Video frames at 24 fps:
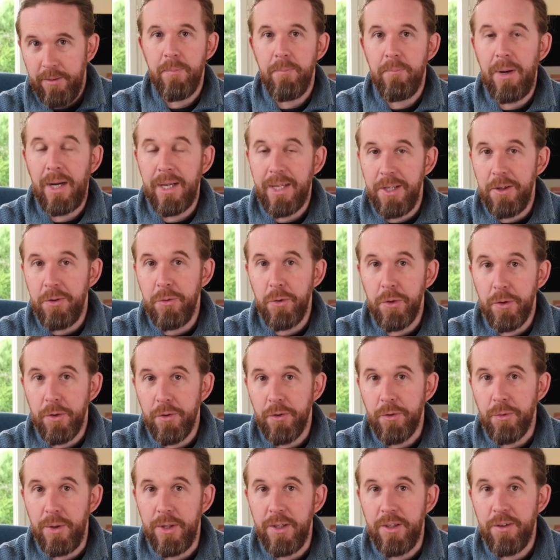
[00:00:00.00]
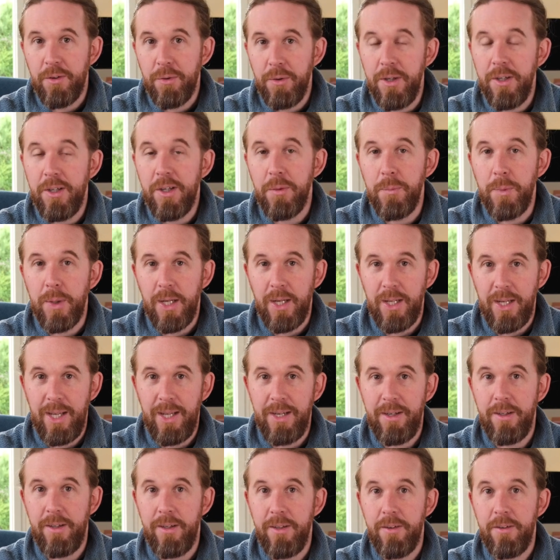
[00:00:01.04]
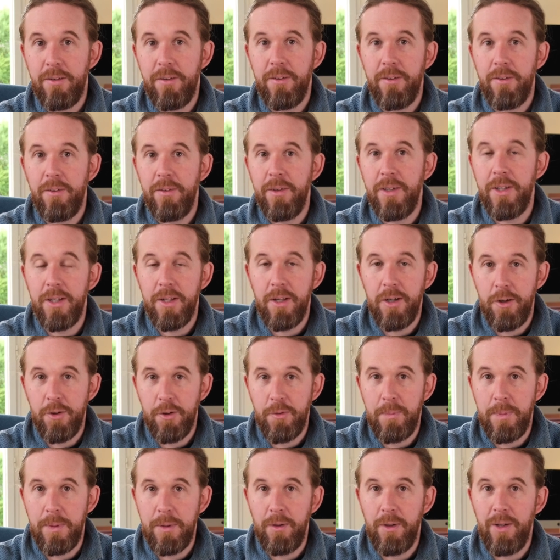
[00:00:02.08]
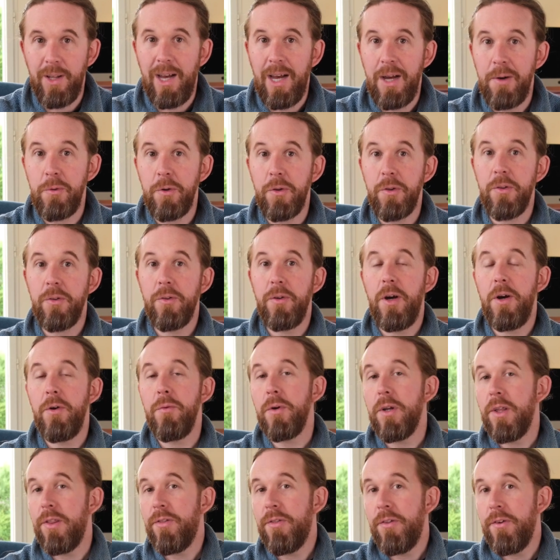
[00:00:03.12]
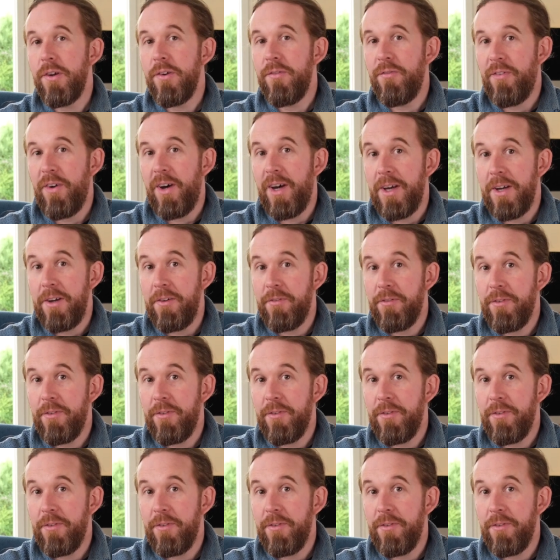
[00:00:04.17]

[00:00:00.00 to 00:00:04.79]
Back in August 2020 when I landed in the hospital, I was only 35